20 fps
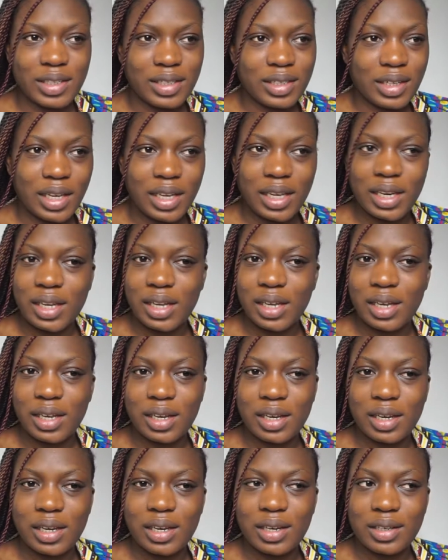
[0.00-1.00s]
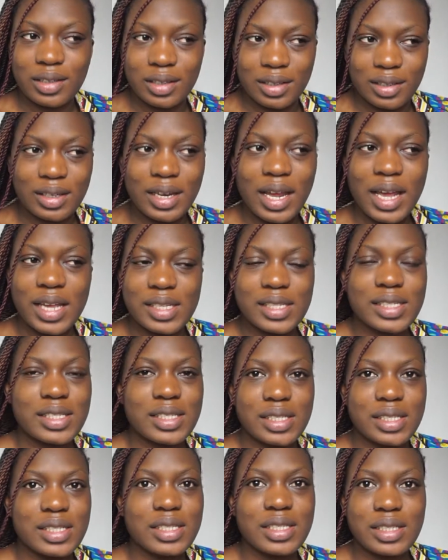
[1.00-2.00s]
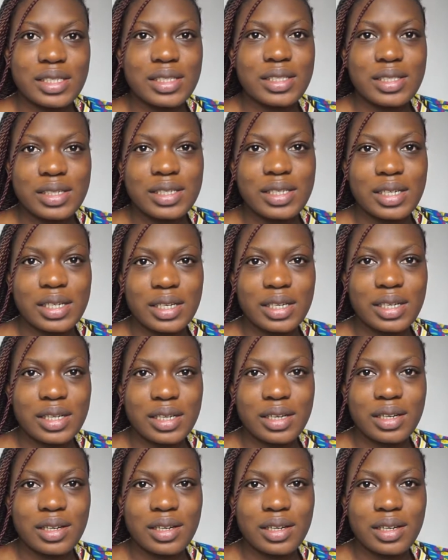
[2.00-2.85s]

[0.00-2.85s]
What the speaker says: Like, that is today.